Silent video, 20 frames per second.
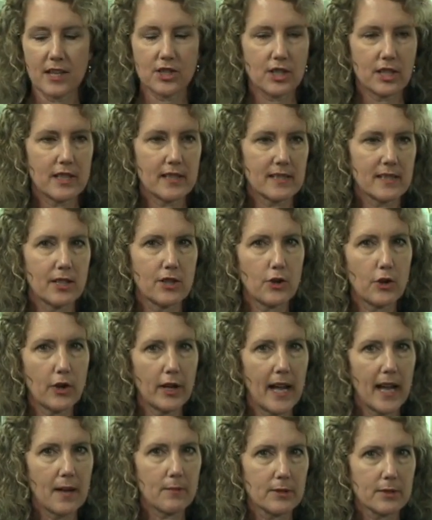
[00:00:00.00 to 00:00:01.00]
She's
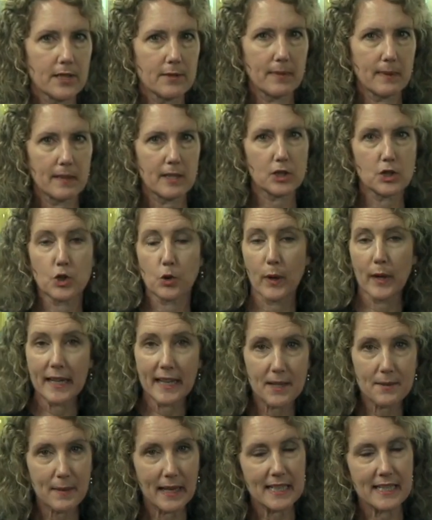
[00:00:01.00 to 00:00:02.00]
not able to be
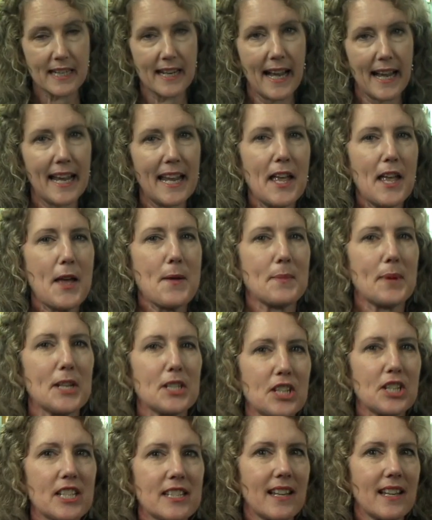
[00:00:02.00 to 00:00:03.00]
joining me today, but
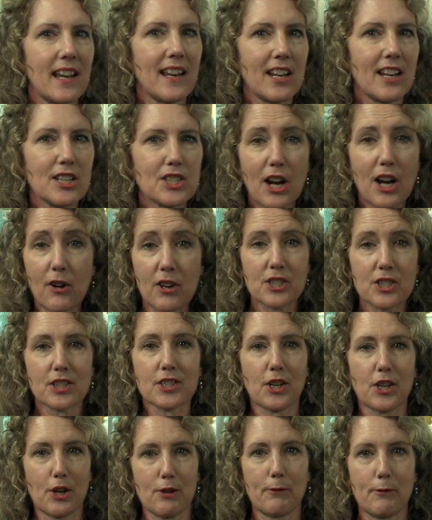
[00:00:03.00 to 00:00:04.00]
she said, Sharon,
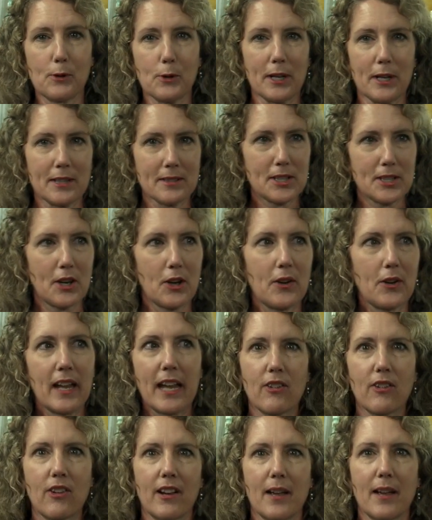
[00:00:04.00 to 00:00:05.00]
just go for it. So
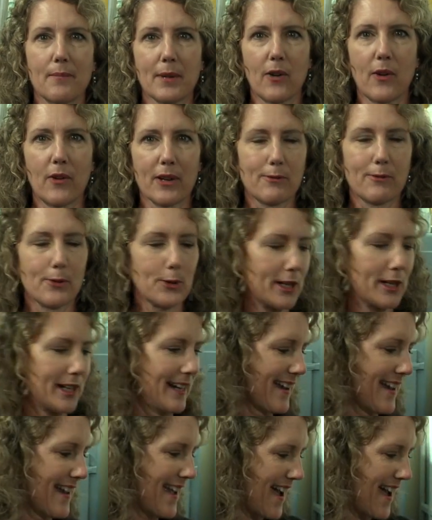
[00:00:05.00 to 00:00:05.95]
here I am going for it.